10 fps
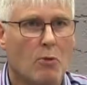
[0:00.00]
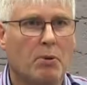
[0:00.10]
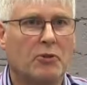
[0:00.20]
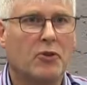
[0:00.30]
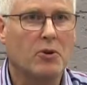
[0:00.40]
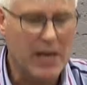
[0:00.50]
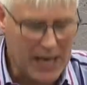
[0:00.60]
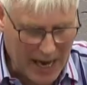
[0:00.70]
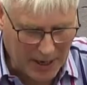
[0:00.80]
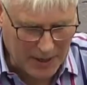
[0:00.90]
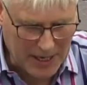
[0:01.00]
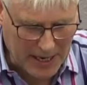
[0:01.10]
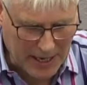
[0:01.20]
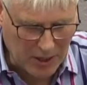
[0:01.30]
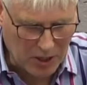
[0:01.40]
But the reality
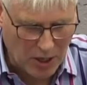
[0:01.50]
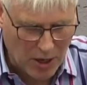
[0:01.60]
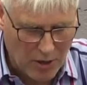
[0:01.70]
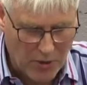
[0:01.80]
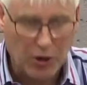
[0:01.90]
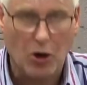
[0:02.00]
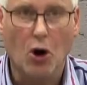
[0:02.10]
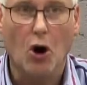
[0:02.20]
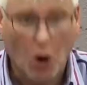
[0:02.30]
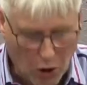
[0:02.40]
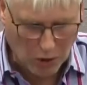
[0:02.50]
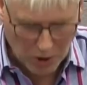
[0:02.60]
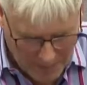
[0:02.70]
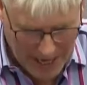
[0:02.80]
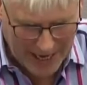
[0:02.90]
is that
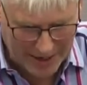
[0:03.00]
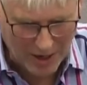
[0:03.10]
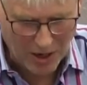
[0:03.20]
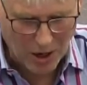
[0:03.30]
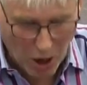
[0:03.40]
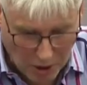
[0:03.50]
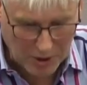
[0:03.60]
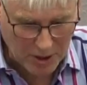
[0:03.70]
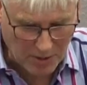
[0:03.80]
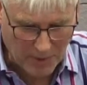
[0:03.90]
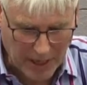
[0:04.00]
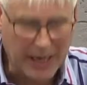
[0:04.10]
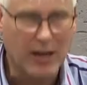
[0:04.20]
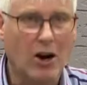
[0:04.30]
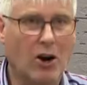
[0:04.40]
all men
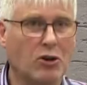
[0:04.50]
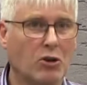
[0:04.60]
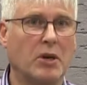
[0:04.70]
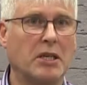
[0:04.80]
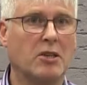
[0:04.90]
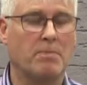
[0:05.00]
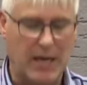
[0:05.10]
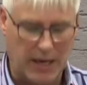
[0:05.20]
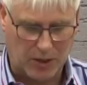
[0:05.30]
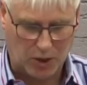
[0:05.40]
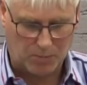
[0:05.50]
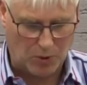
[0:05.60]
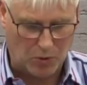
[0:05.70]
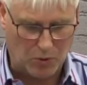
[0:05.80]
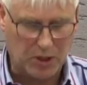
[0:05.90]
ultimately are going to be
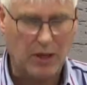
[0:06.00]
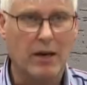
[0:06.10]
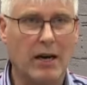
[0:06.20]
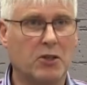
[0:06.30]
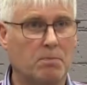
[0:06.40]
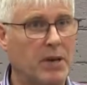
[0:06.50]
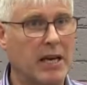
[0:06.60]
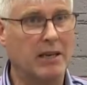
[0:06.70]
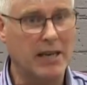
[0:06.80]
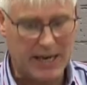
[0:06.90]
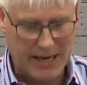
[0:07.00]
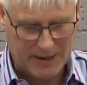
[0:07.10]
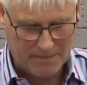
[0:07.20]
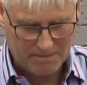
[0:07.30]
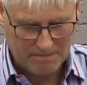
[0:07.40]
exposed as being needy,
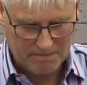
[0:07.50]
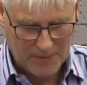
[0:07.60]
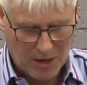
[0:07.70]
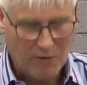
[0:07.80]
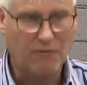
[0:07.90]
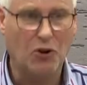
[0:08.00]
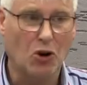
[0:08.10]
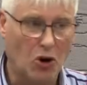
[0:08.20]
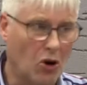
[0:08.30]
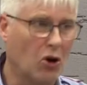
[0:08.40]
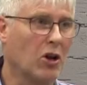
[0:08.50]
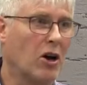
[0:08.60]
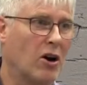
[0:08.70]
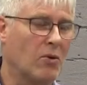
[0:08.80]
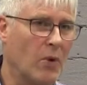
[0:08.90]
for all
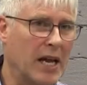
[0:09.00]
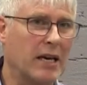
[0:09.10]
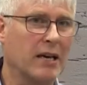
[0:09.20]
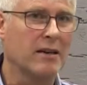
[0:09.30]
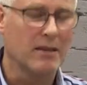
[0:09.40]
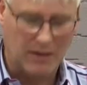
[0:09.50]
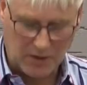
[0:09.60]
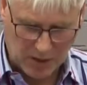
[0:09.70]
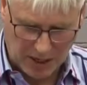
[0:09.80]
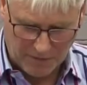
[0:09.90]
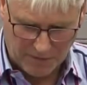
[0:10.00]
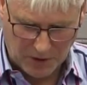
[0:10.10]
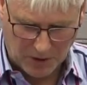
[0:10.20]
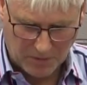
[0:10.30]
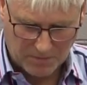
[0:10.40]
are weak and
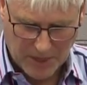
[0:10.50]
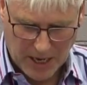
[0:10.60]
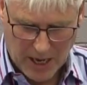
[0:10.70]
sinful.